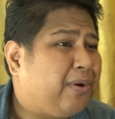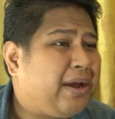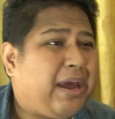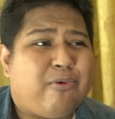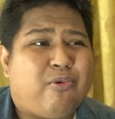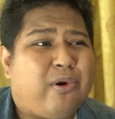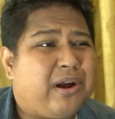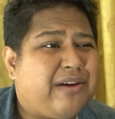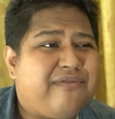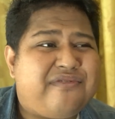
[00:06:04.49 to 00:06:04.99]
Okay,
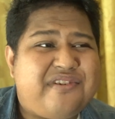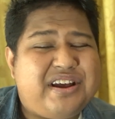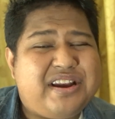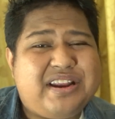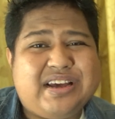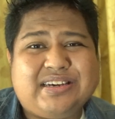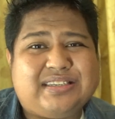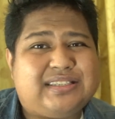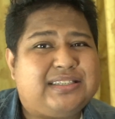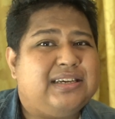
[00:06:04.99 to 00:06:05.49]
whatever it
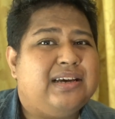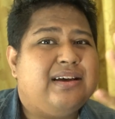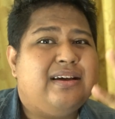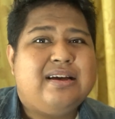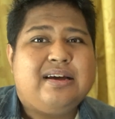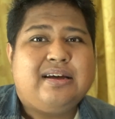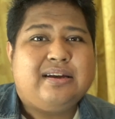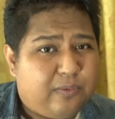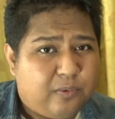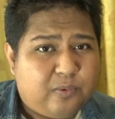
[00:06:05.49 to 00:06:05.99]
is,
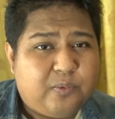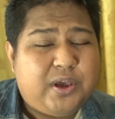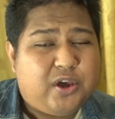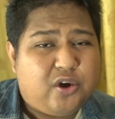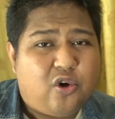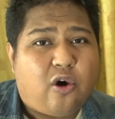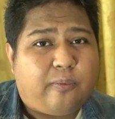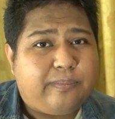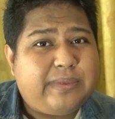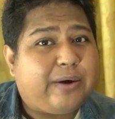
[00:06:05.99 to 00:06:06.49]

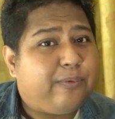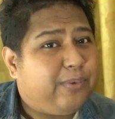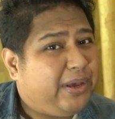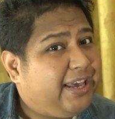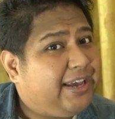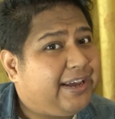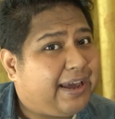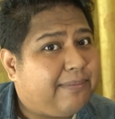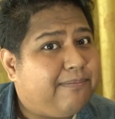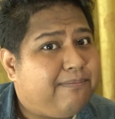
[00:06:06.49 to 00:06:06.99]
we hope that
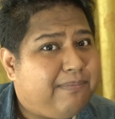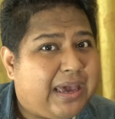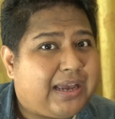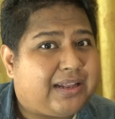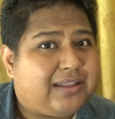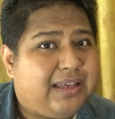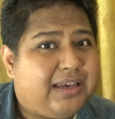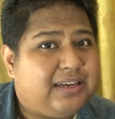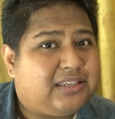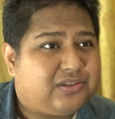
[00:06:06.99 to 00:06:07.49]
he can make
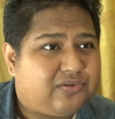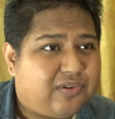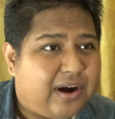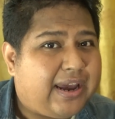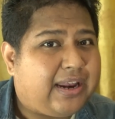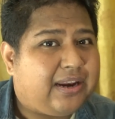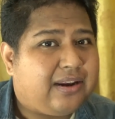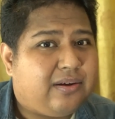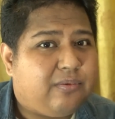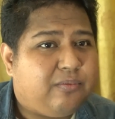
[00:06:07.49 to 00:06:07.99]
things
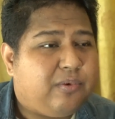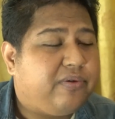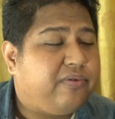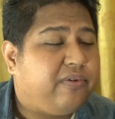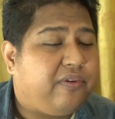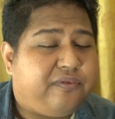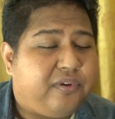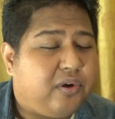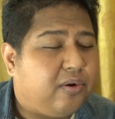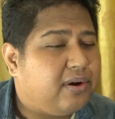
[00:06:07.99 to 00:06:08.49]
right with
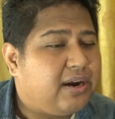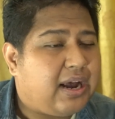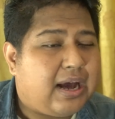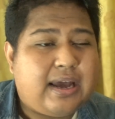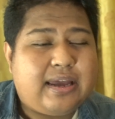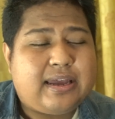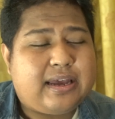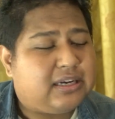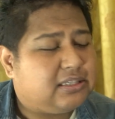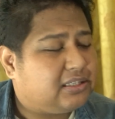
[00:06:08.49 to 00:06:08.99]

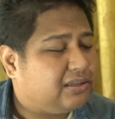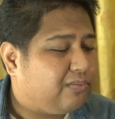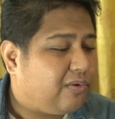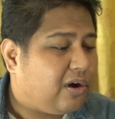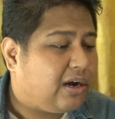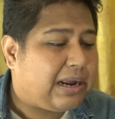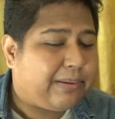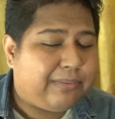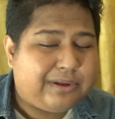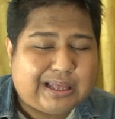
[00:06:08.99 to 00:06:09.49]
Veveonah. Ya,
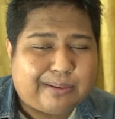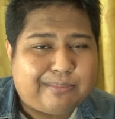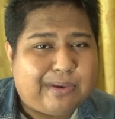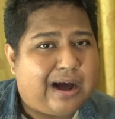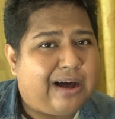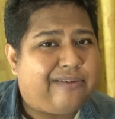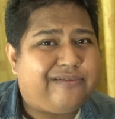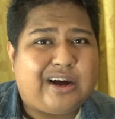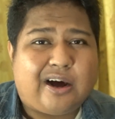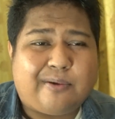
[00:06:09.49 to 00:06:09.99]
semua dah minta
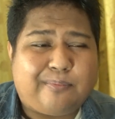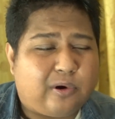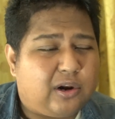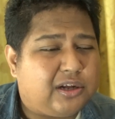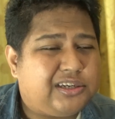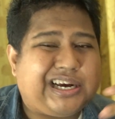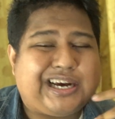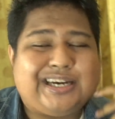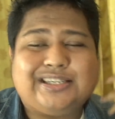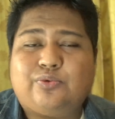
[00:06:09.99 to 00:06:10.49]
maaf, dah
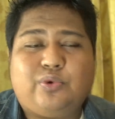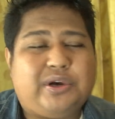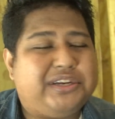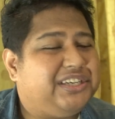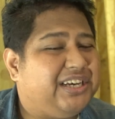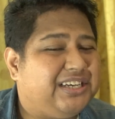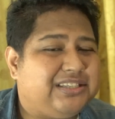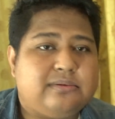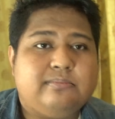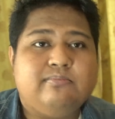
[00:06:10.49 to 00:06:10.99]
apologize,
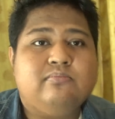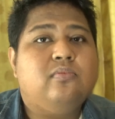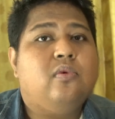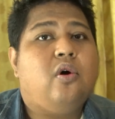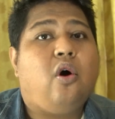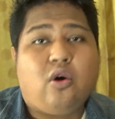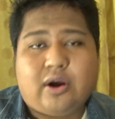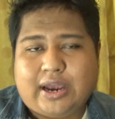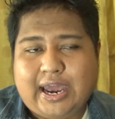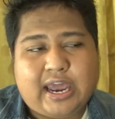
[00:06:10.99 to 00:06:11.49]
which is
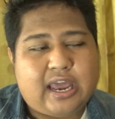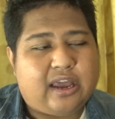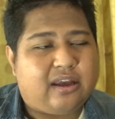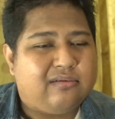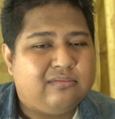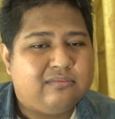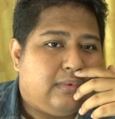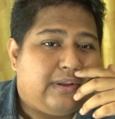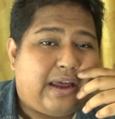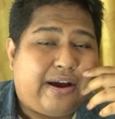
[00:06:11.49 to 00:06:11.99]
okay,
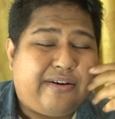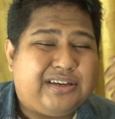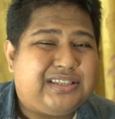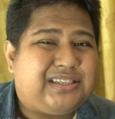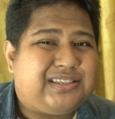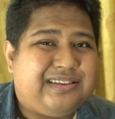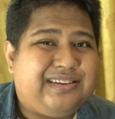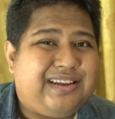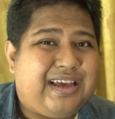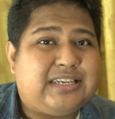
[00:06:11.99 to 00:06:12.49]
there
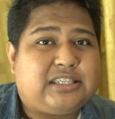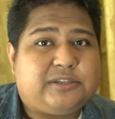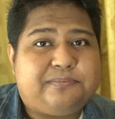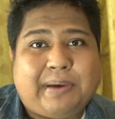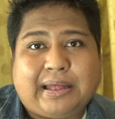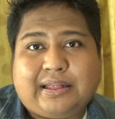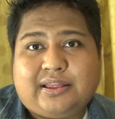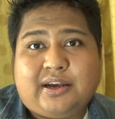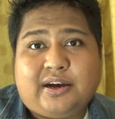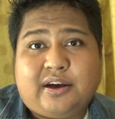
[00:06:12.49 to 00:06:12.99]
is, it's
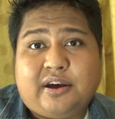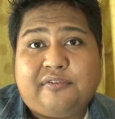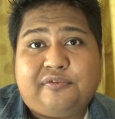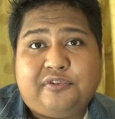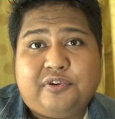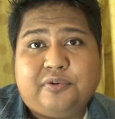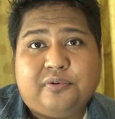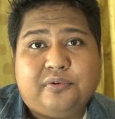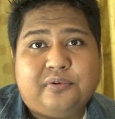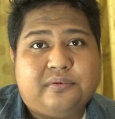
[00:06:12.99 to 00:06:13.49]
better if
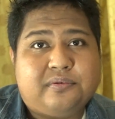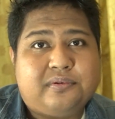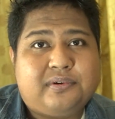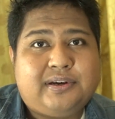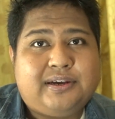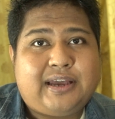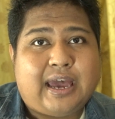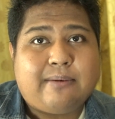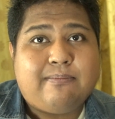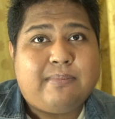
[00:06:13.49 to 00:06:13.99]
you
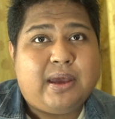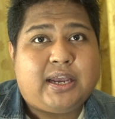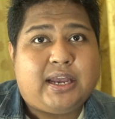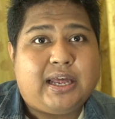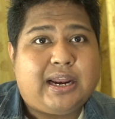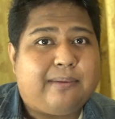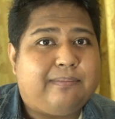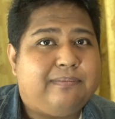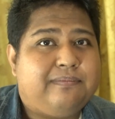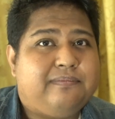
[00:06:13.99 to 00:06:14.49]
can
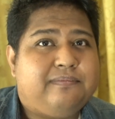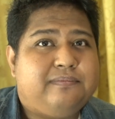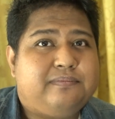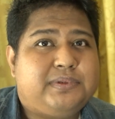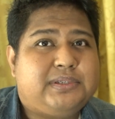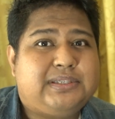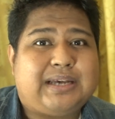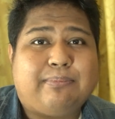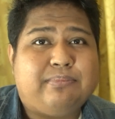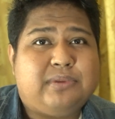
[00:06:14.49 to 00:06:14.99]
make it up
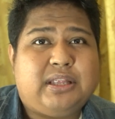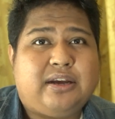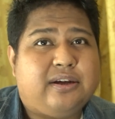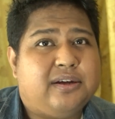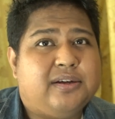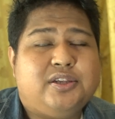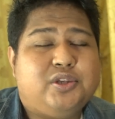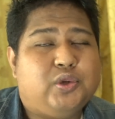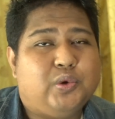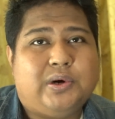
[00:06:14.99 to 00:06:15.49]
something
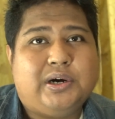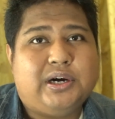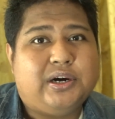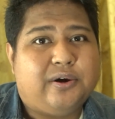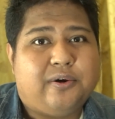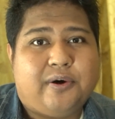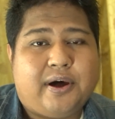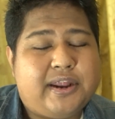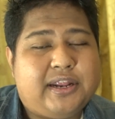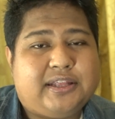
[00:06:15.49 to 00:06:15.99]
to her
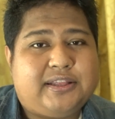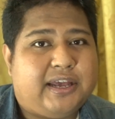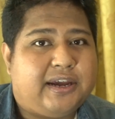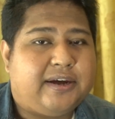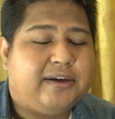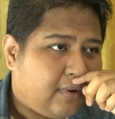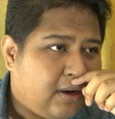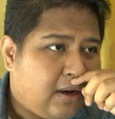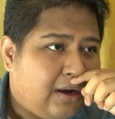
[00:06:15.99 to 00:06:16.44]
or anything.